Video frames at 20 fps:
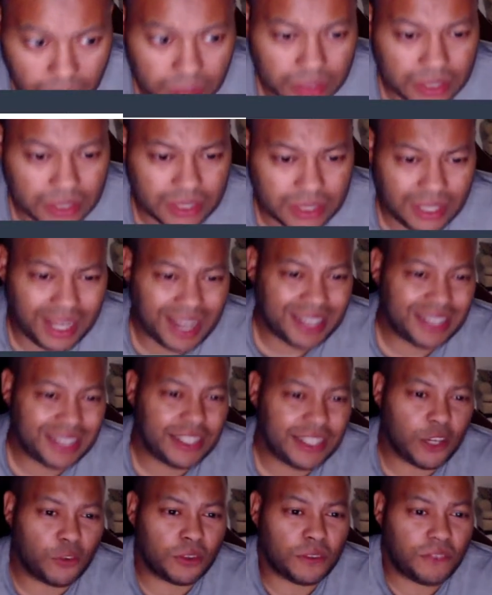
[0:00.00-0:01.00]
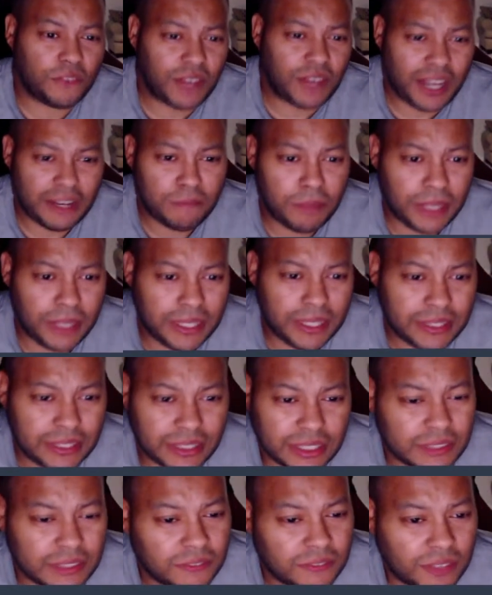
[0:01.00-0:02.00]
Slightly over five
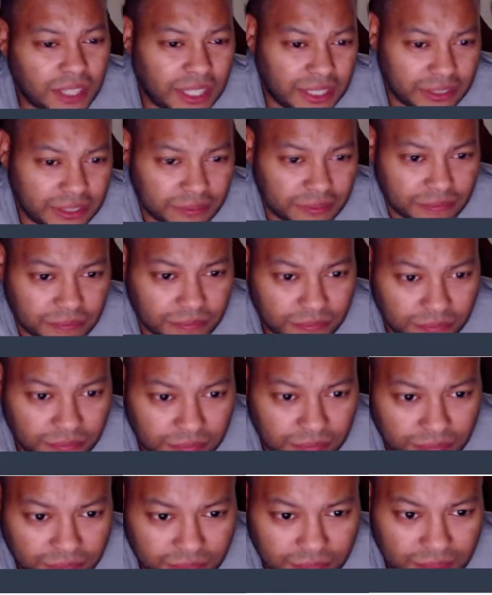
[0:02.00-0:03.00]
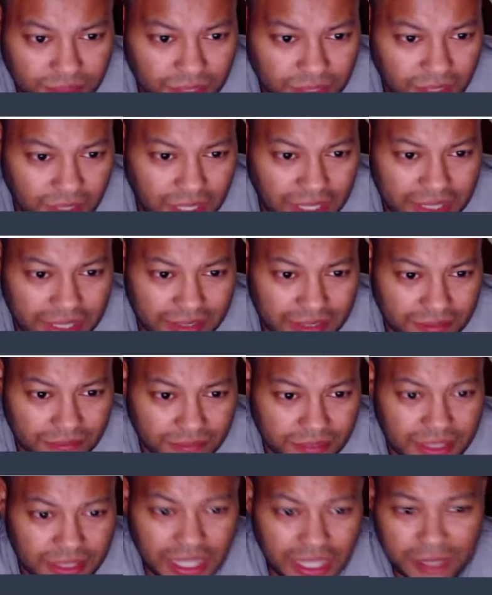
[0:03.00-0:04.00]
pages is fine. All right.
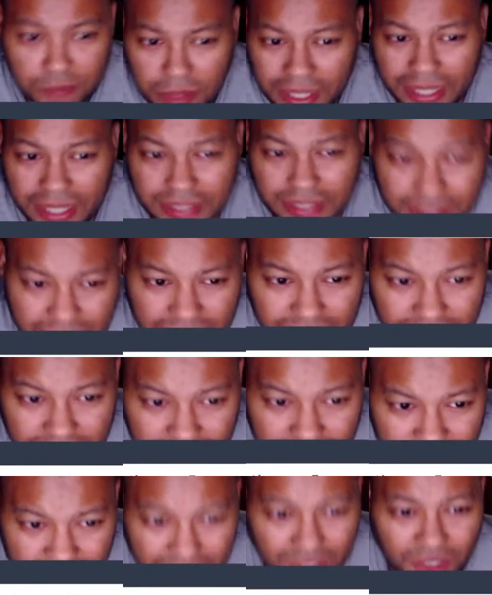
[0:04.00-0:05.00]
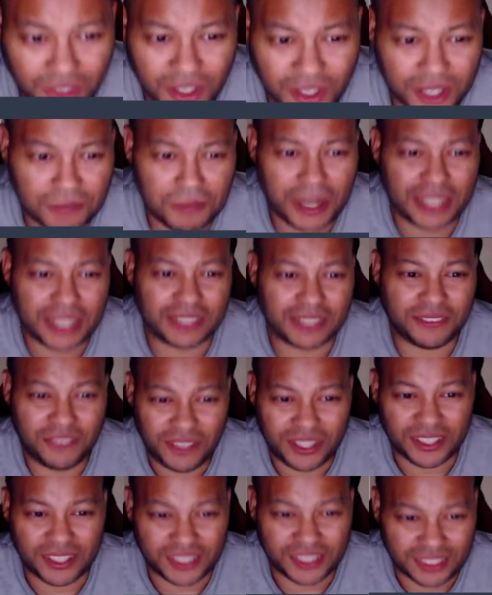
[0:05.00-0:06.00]
10 pages is an automatic
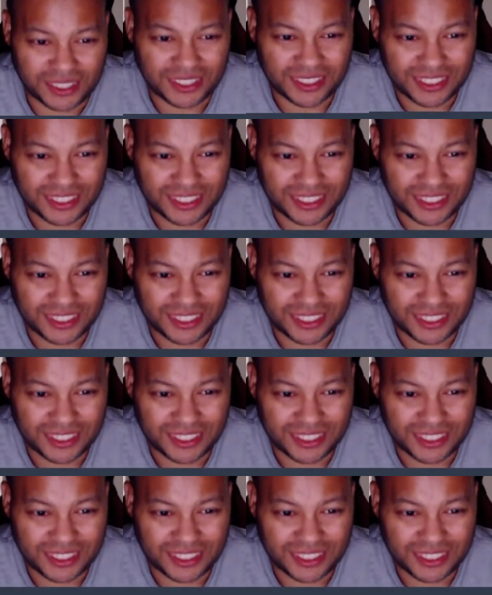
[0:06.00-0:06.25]
fail.